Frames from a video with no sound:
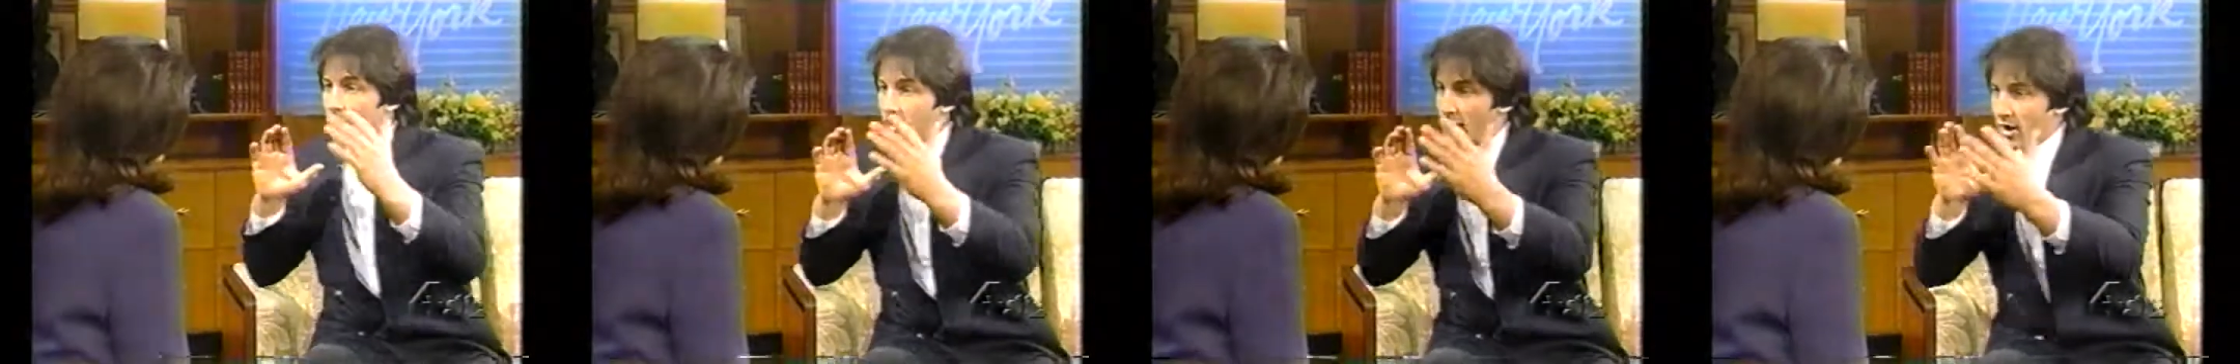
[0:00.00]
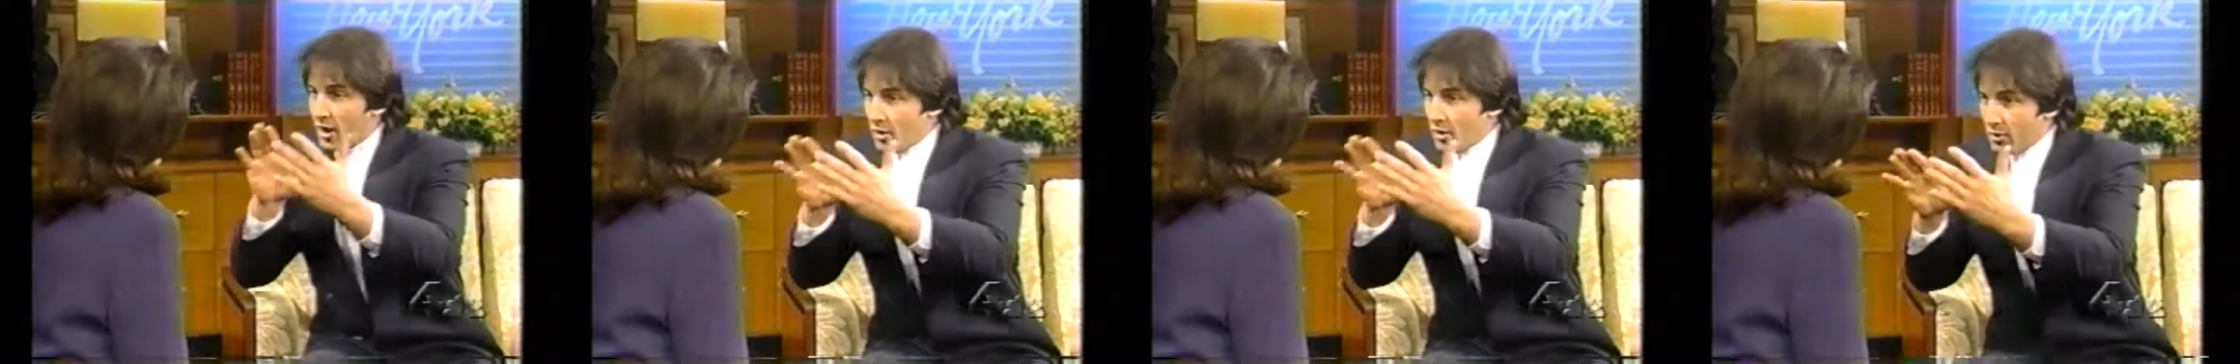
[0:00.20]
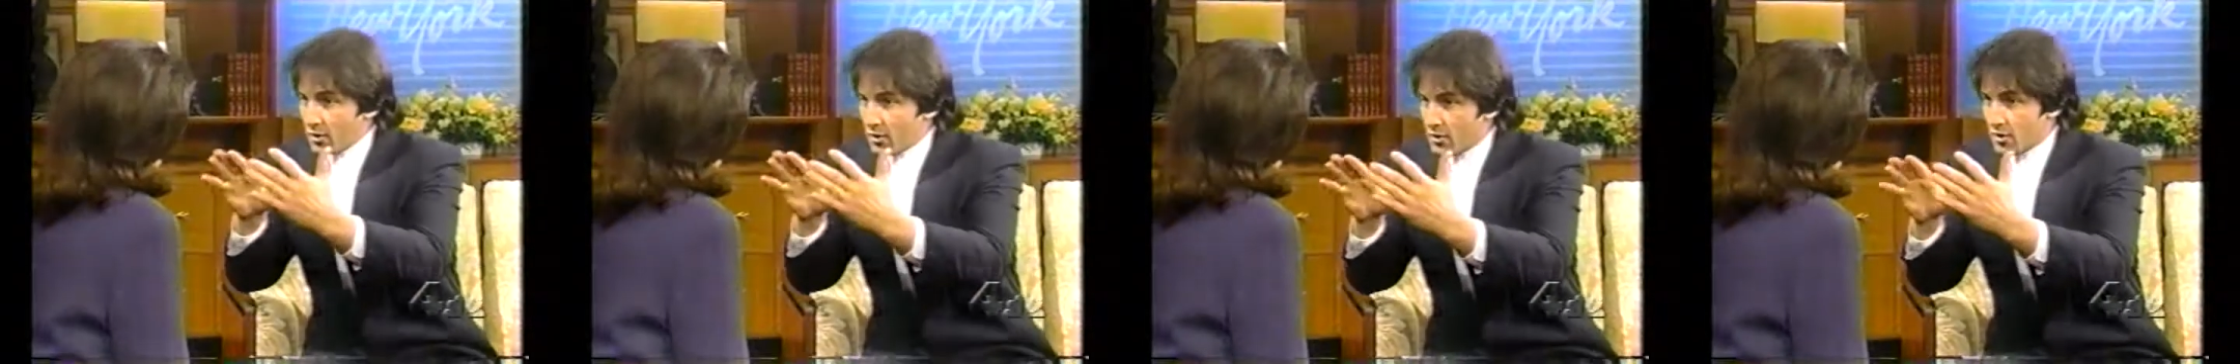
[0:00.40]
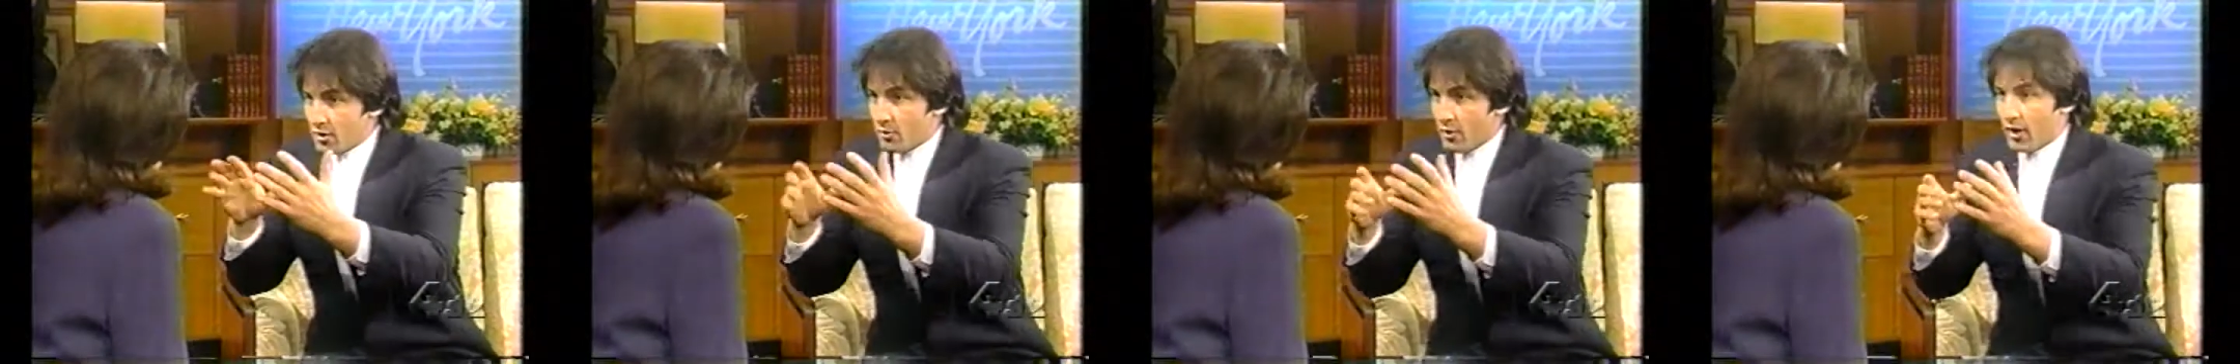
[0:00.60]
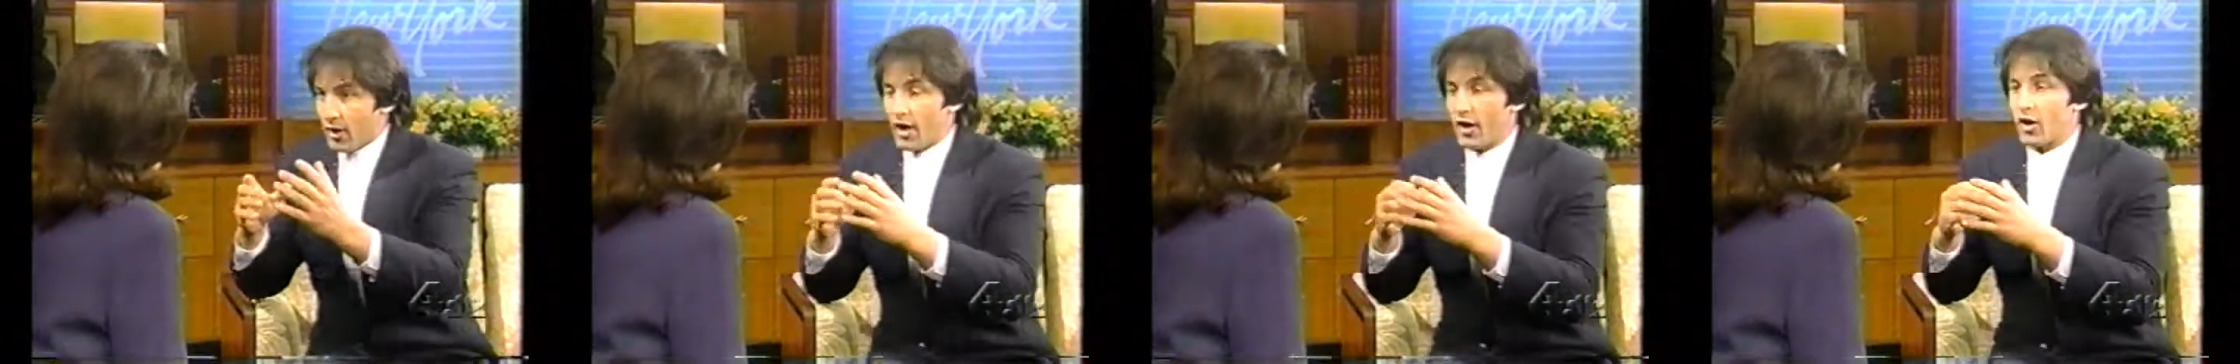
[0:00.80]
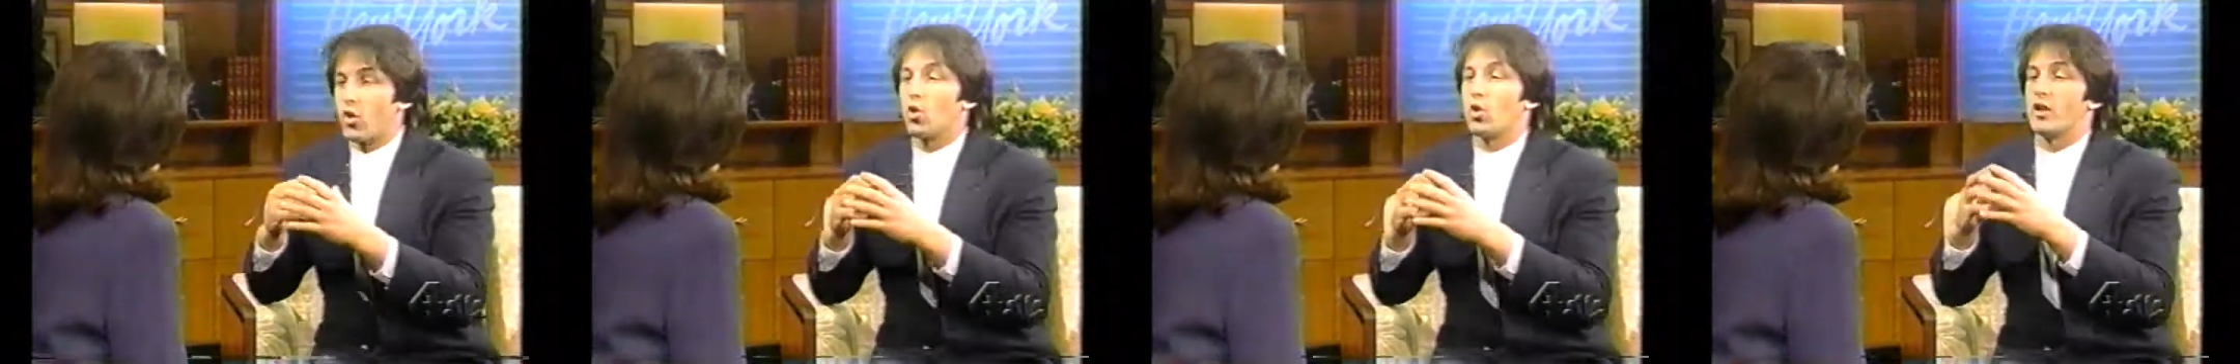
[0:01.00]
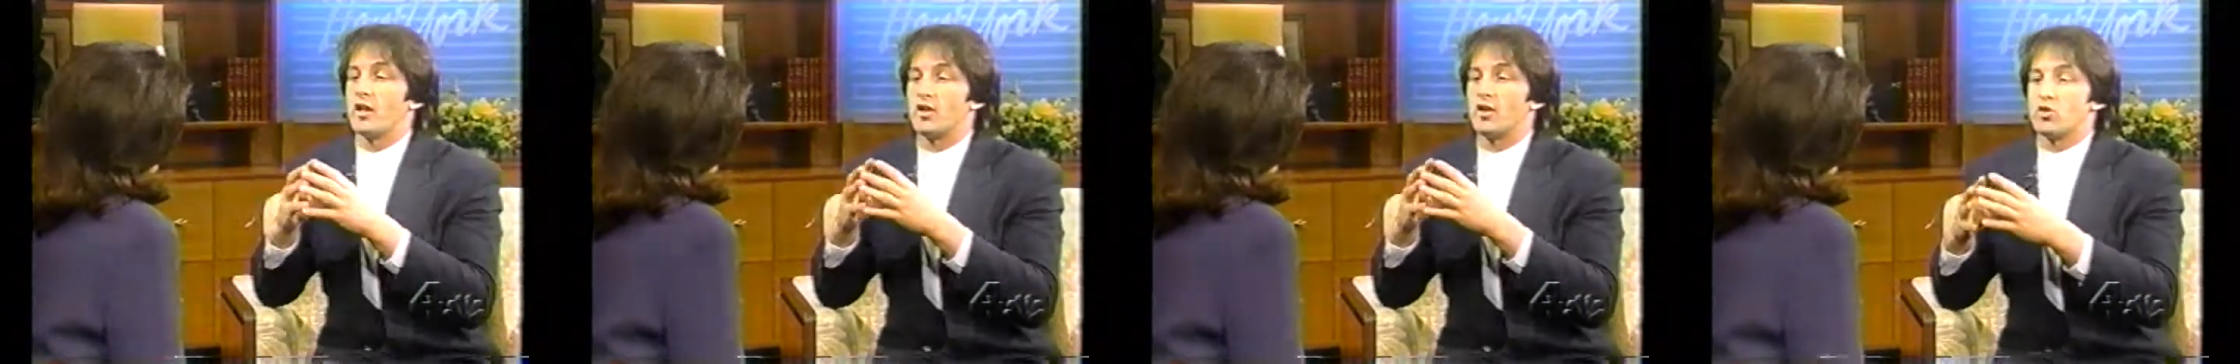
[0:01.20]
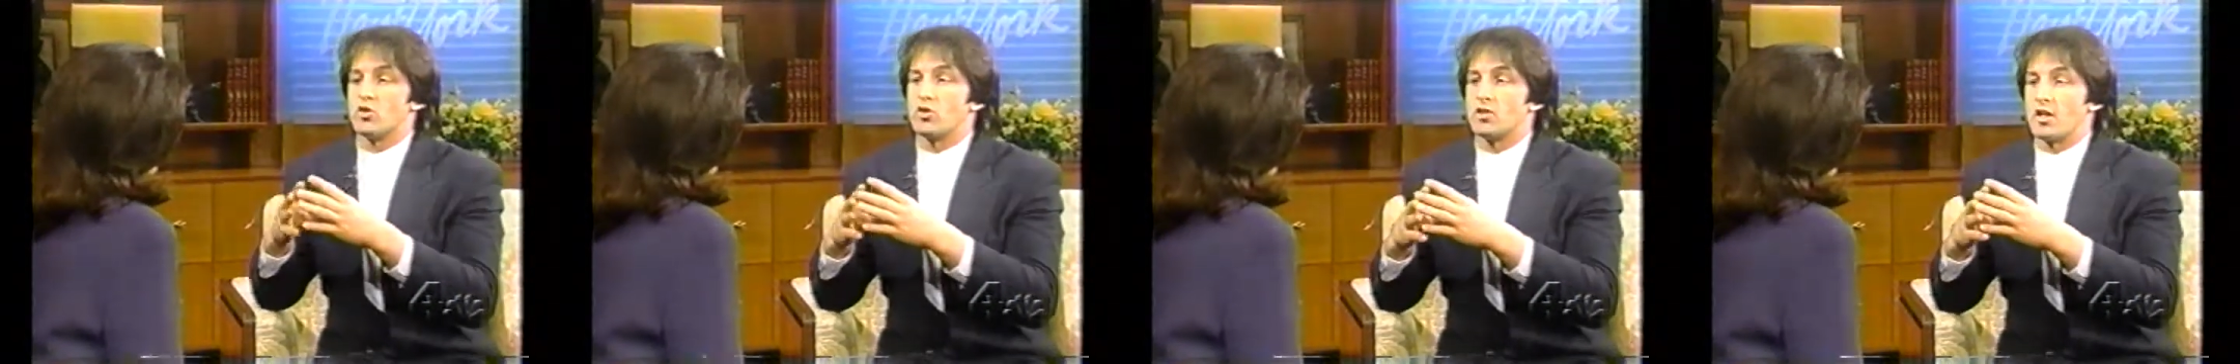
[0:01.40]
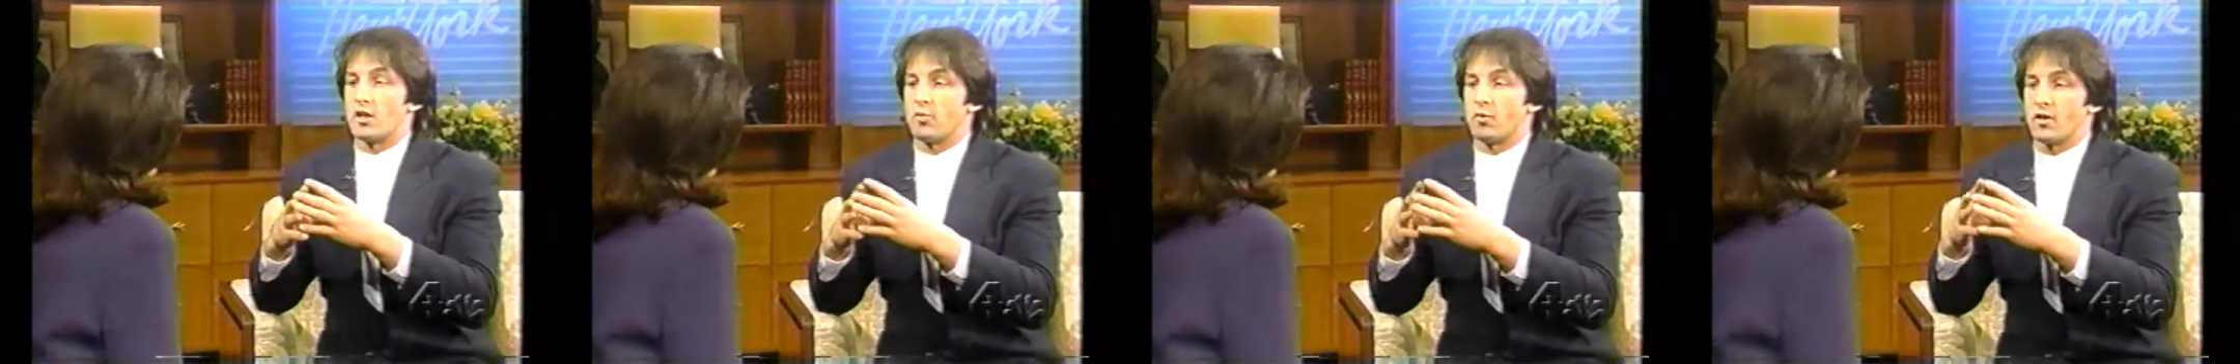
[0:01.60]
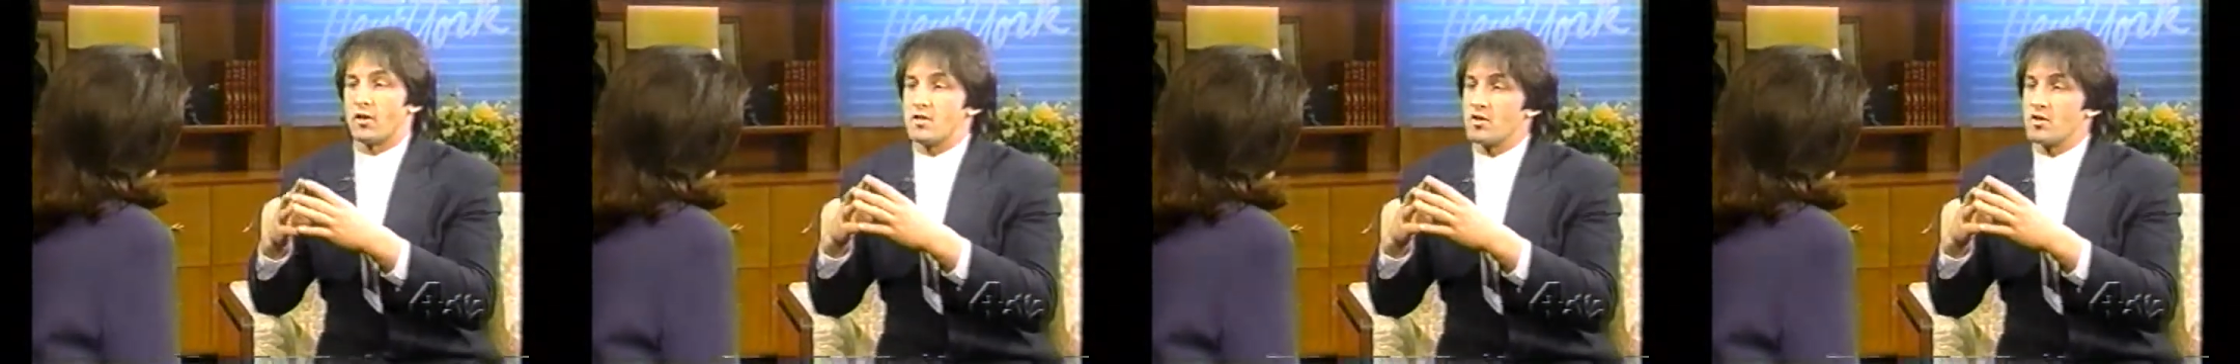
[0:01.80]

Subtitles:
and come into the man. I call it intercepting.